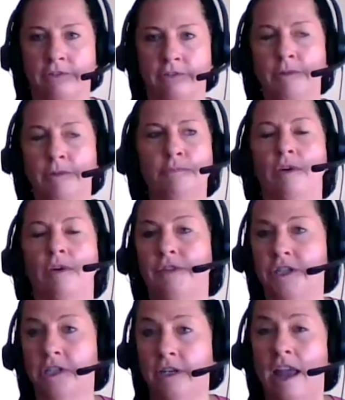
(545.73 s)
It's so much more
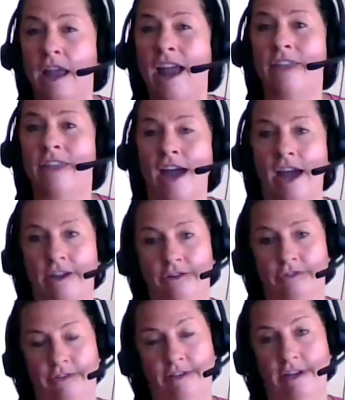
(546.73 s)
efficient, and the
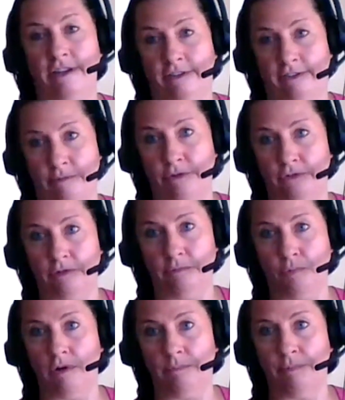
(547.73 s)
accuracy is the most
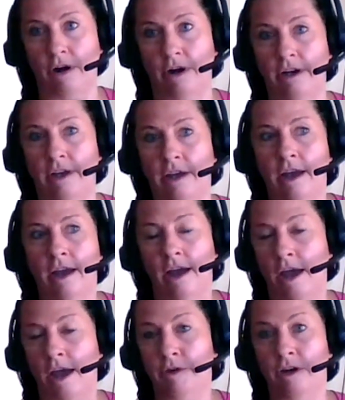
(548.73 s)
important part.
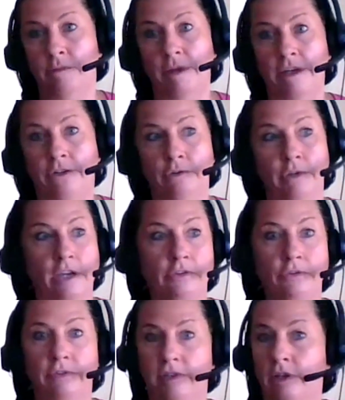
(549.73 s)
You're going to be doing a
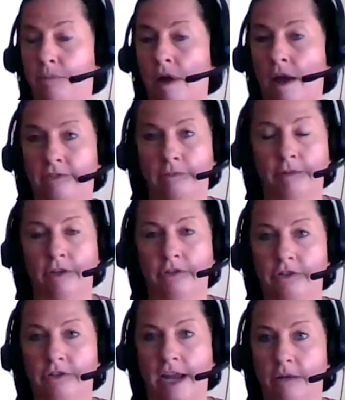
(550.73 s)
QC possibly on
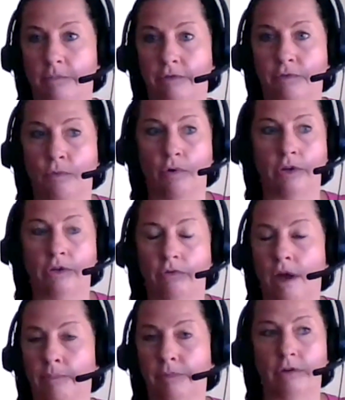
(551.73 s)
your data before
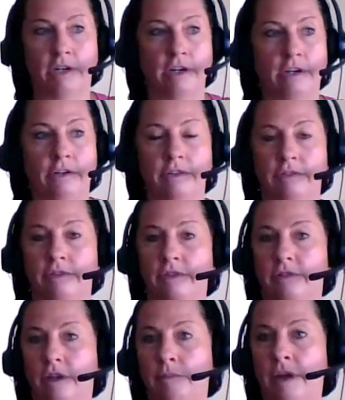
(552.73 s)
you upload it into the
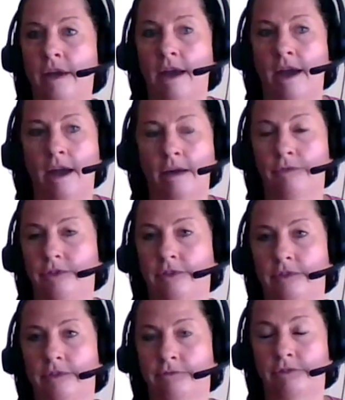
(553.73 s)
system
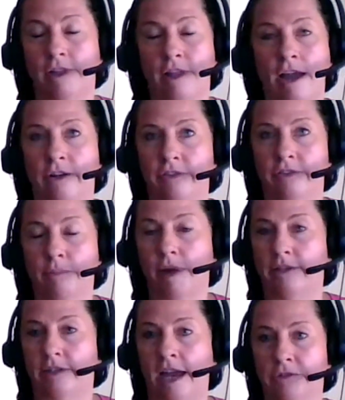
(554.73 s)
versus relying on
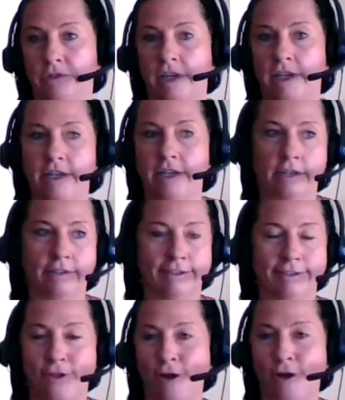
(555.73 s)
somebody to actually key it.
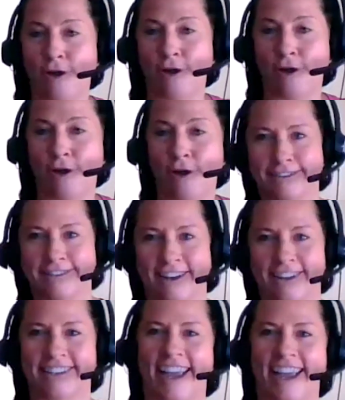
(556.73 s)
Long
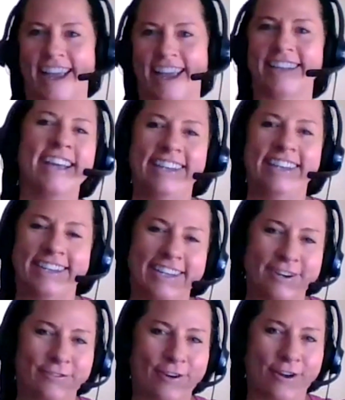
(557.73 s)
fingernails nowadays,
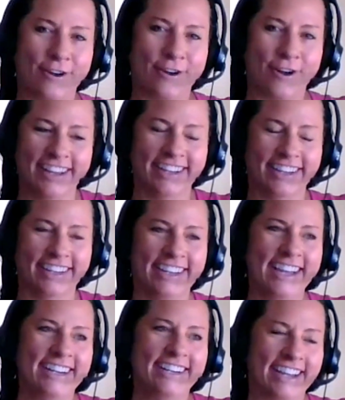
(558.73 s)
getting it wrong,
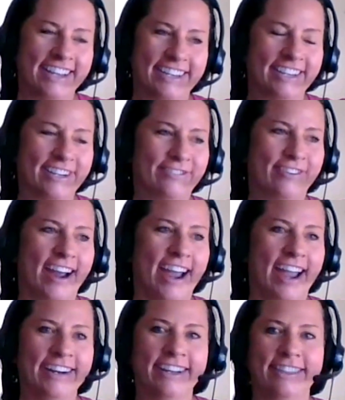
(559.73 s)
not getting it
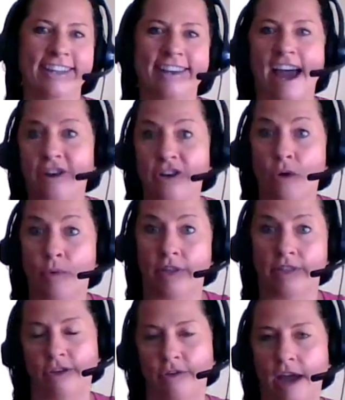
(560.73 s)
right, and then not
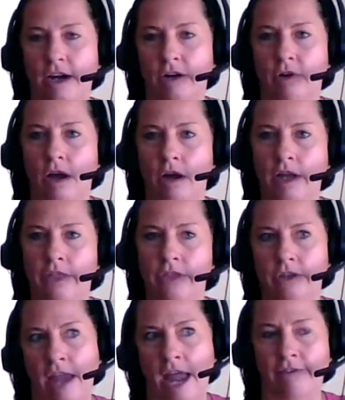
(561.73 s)
knowing that you had it wrong,
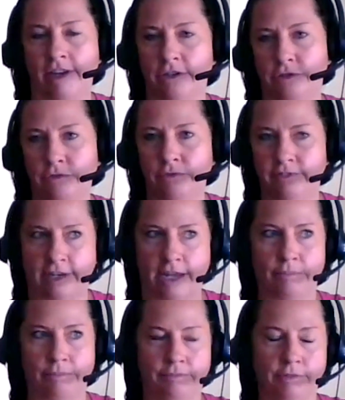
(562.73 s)
and then having a
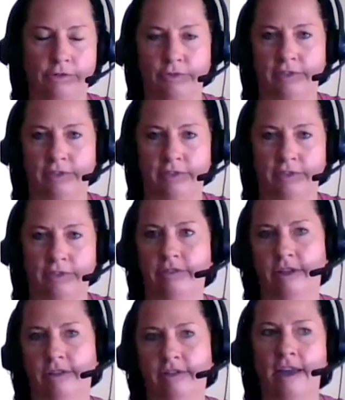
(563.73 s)
2-step QC
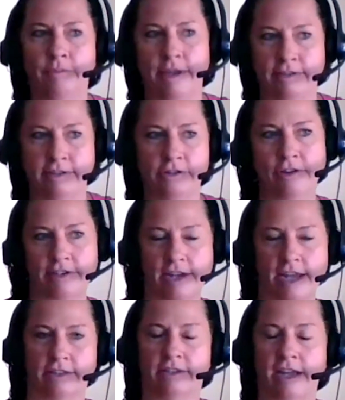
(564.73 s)
process. Basically, you could
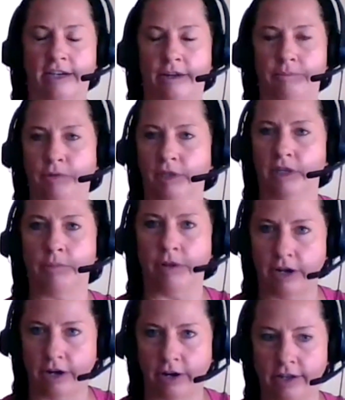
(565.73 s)
take the data
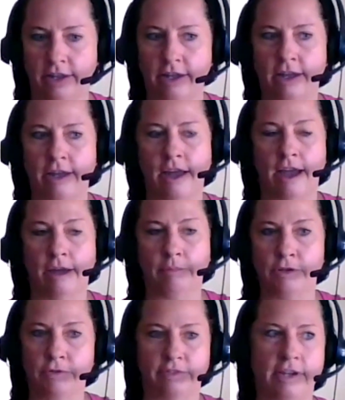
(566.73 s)
preliminary,
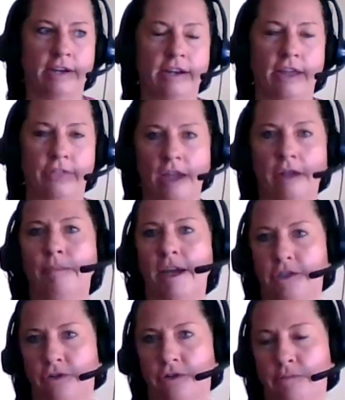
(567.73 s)
QC it, and then
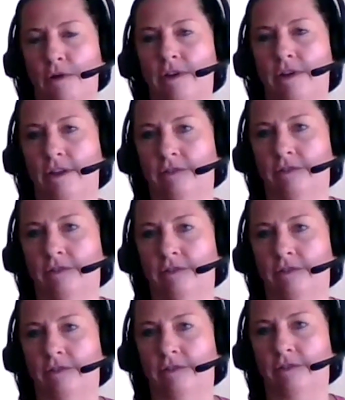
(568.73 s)
make sure you bulk
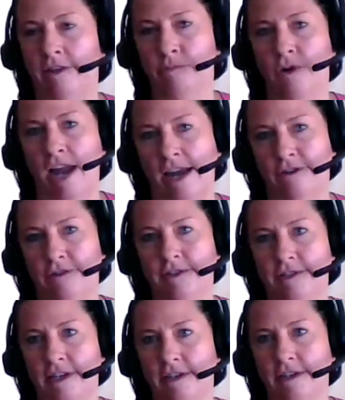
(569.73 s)
insert it, and it has more
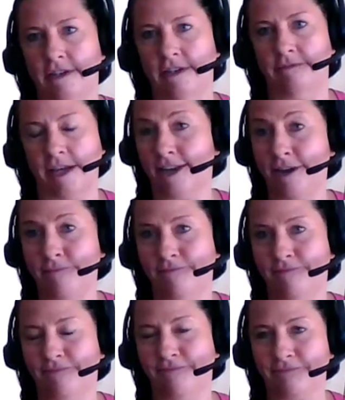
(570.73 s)
accuracy and saves
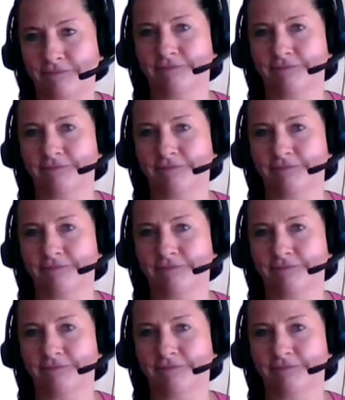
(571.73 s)
time.